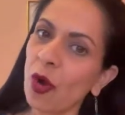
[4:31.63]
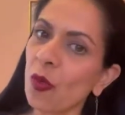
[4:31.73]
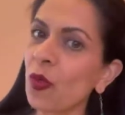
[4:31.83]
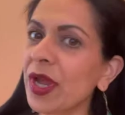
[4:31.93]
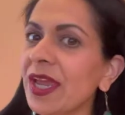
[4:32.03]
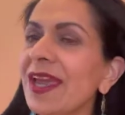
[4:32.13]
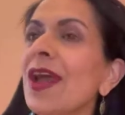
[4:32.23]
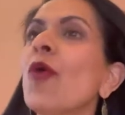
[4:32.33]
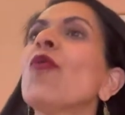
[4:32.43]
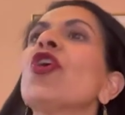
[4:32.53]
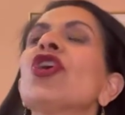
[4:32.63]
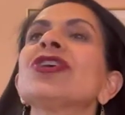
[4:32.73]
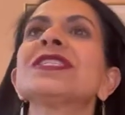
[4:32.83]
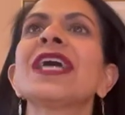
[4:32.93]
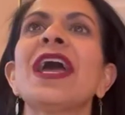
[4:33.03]
We
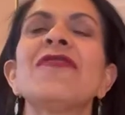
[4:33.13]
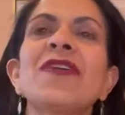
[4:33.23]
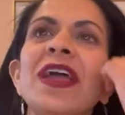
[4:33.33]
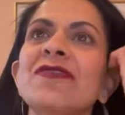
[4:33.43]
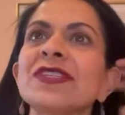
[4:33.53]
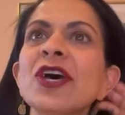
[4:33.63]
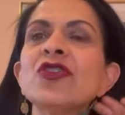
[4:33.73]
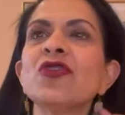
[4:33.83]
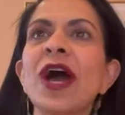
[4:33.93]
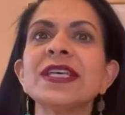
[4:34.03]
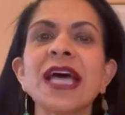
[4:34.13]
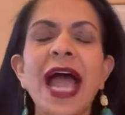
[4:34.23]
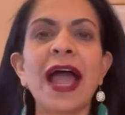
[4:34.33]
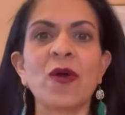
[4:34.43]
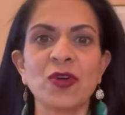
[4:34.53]
worked, if I even tell you guys,
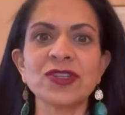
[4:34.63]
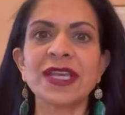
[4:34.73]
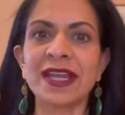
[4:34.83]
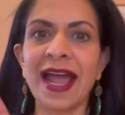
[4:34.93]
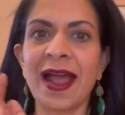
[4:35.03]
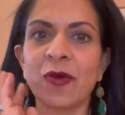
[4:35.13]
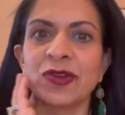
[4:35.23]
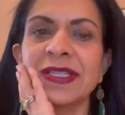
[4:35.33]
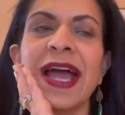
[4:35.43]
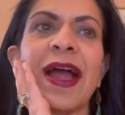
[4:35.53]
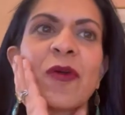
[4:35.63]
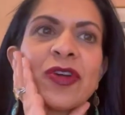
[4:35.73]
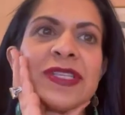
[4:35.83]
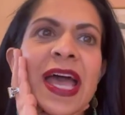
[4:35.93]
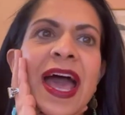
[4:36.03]
hours and hours and hours.